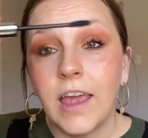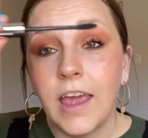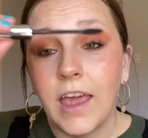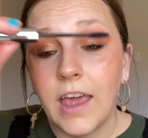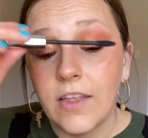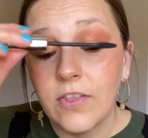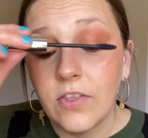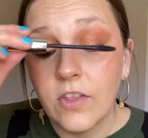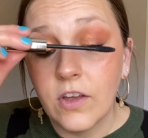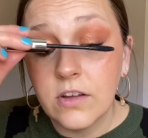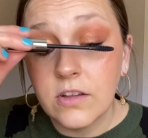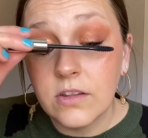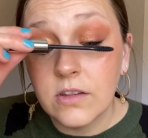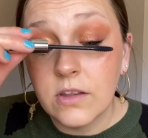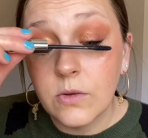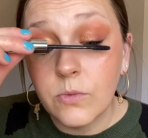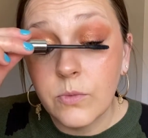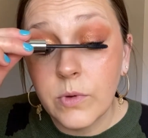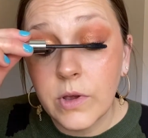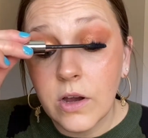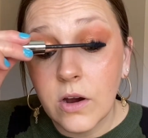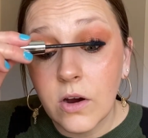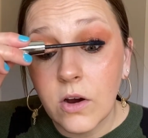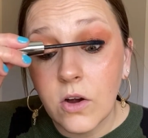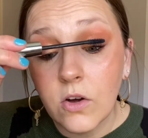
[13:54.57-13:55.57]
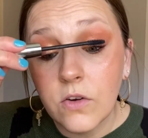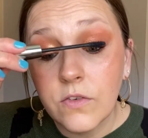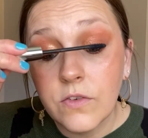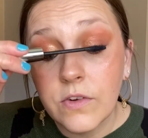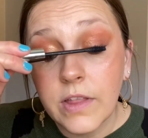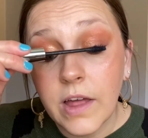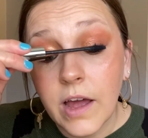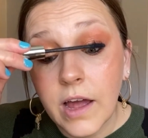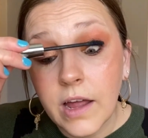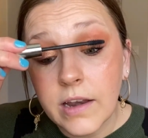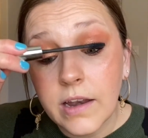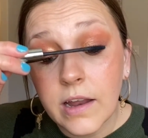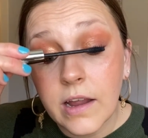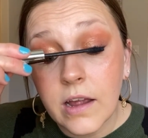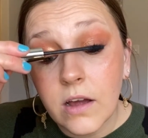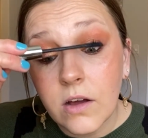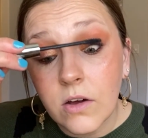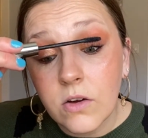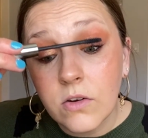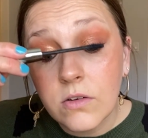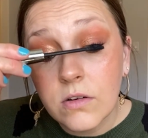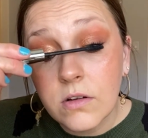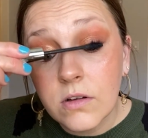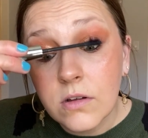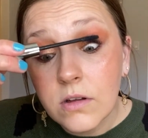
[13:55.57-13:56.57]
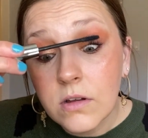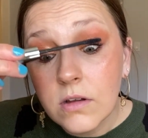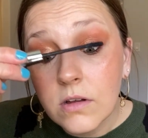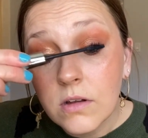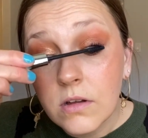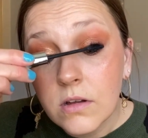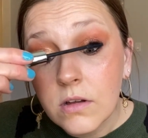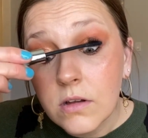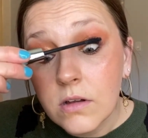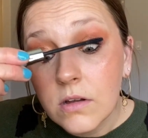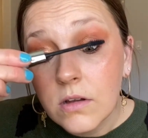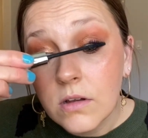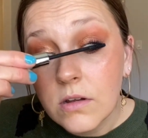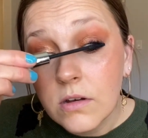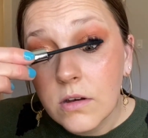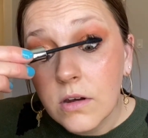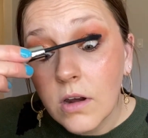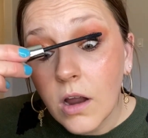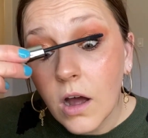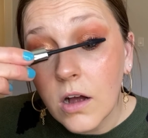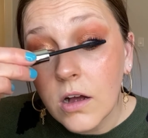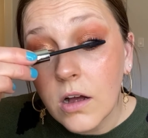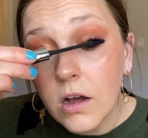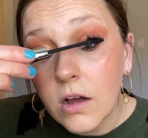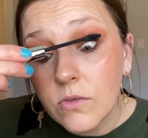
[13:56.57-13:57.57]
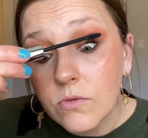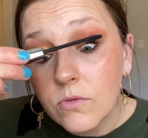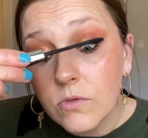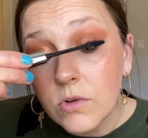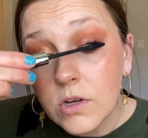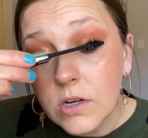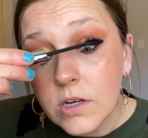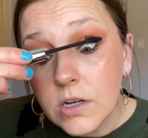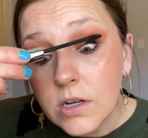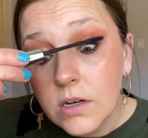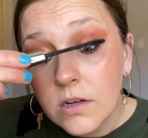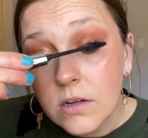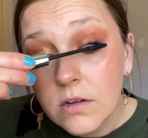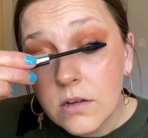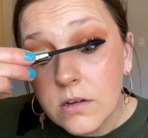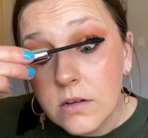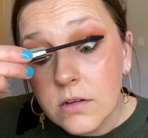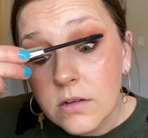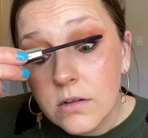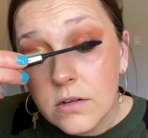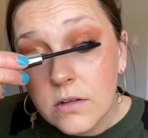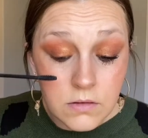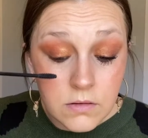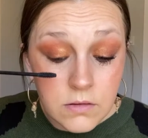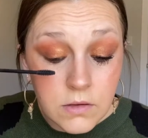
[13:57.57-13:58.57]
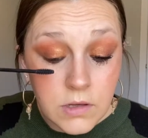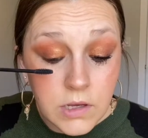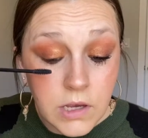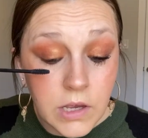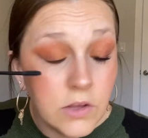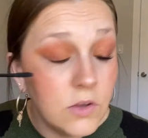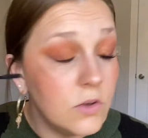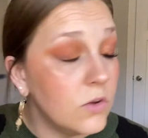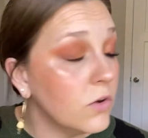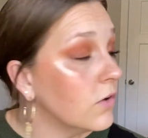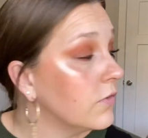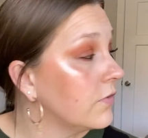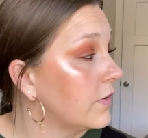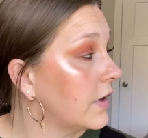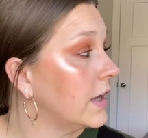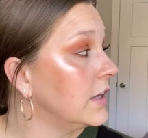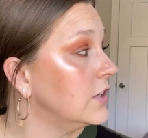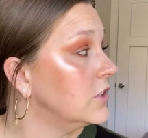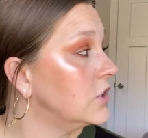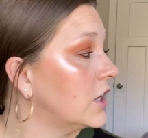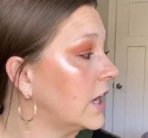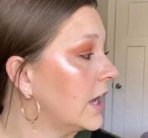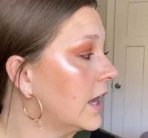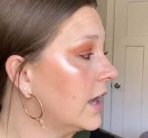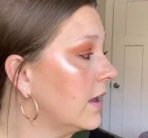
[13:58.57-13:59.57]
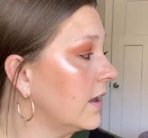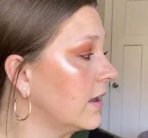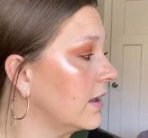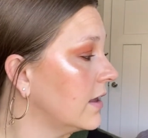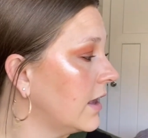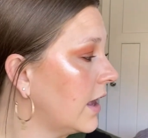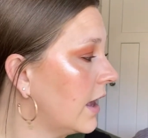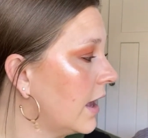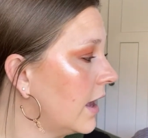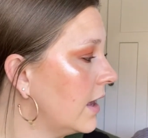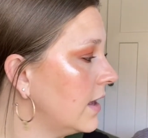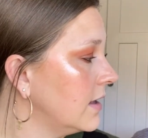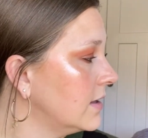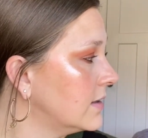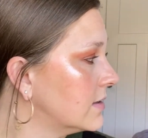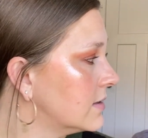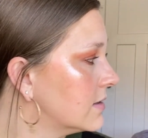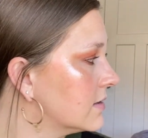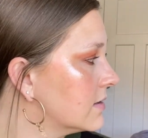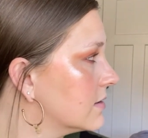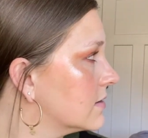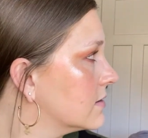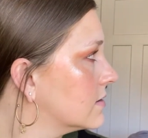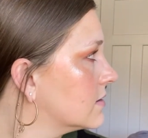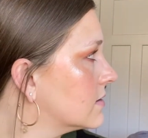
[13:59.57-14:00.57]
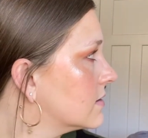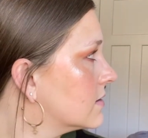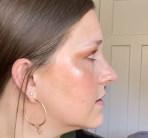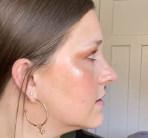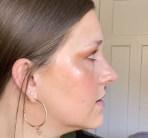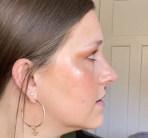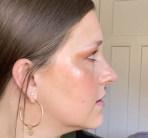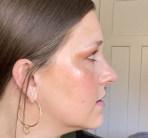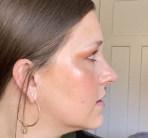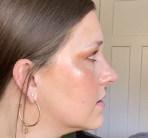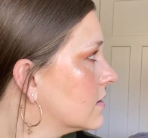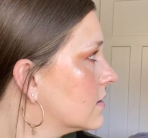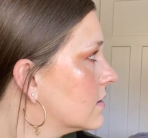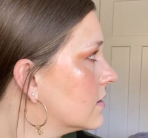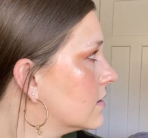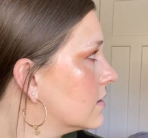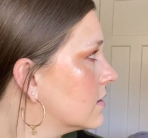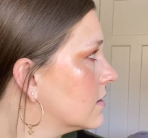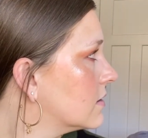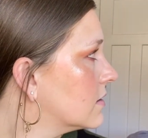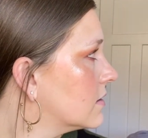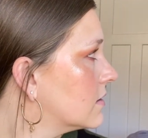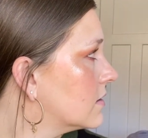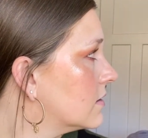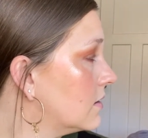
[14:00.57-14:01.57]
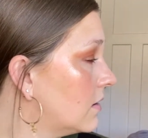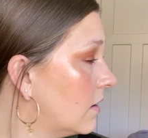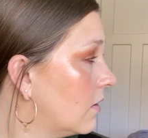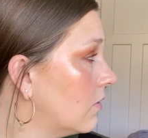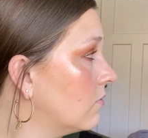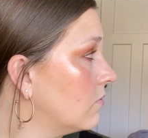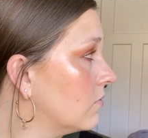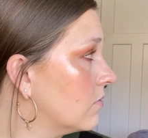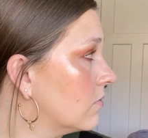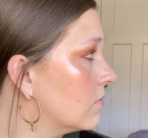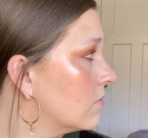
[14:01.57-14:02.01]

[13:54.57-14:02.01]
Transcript: And luckily we are over that now. Knock on wood. Can you go find Jet in case? No. No?